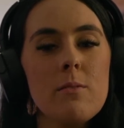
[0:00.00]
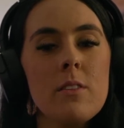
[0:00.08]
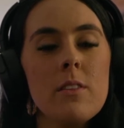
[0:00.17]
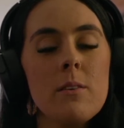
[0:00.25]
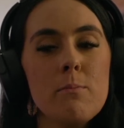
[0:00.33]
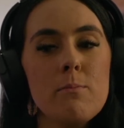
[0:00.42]

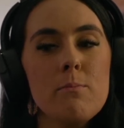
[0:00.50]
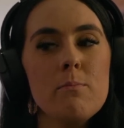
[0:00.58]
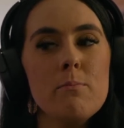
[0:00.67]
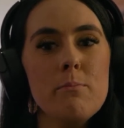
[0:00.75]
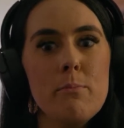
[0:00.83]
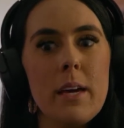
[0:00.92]
the
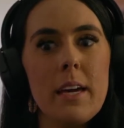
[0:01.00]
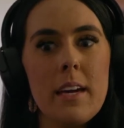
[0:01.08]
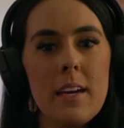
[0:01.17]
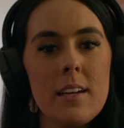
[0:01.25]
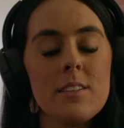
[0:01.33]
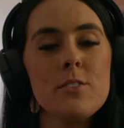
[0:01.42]

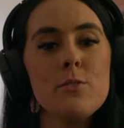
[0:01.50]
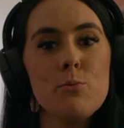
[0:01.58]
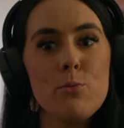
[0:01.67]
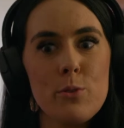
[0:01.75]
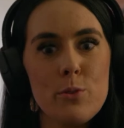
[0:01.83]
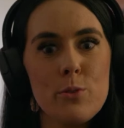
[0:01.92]
biggest
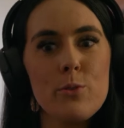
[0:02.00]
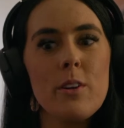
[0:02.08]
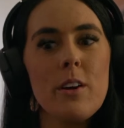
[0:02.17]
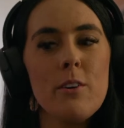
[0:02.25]
root